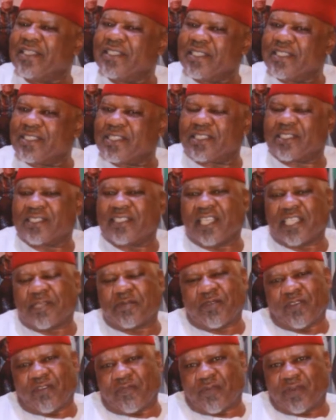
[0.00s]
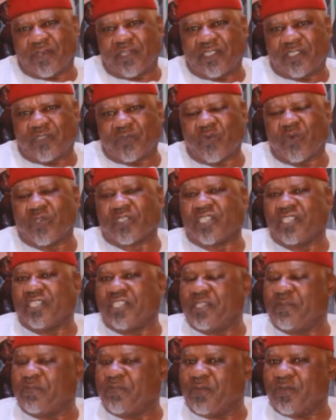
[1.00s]
CSP of police who was a
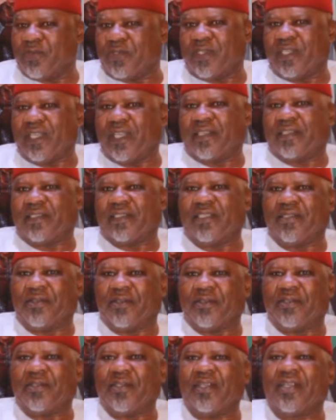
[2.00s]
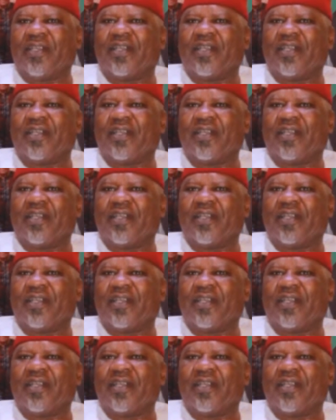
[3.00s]
DPO then, you know.